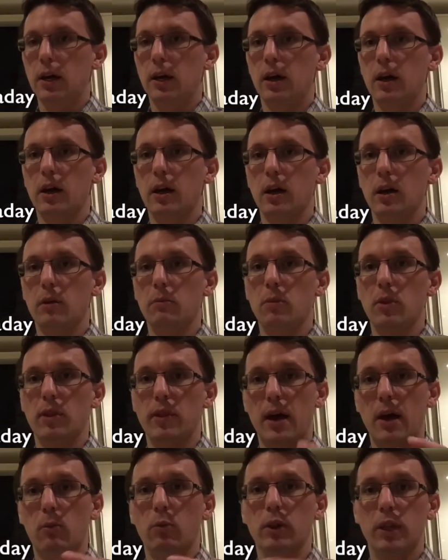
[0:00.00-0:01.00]

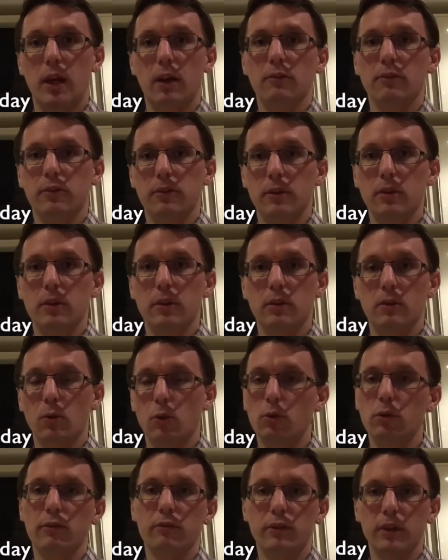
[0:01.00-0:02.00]
that will have
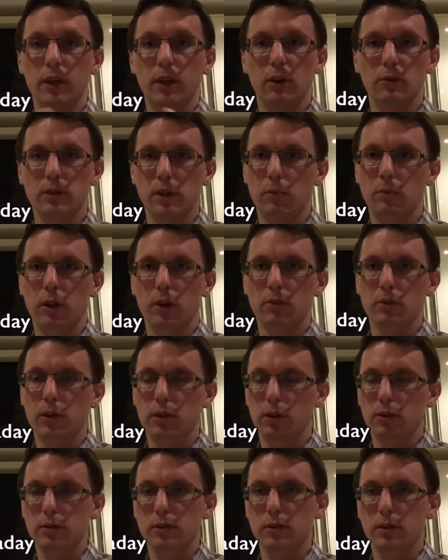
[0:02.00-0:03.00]
all the videos
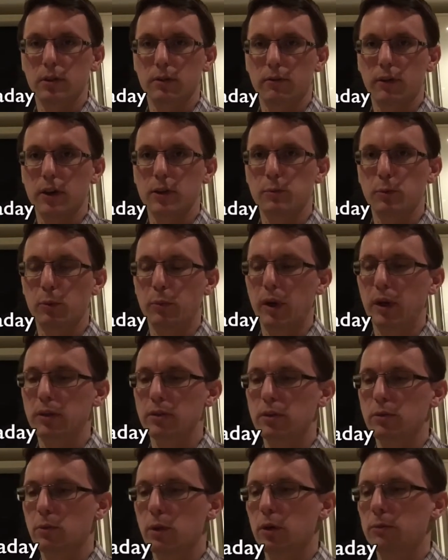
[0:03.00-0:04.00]
uploaded onto the Facebook
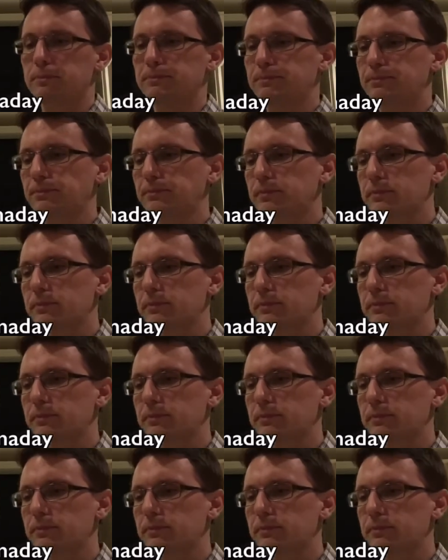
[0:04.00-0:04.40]
page as well.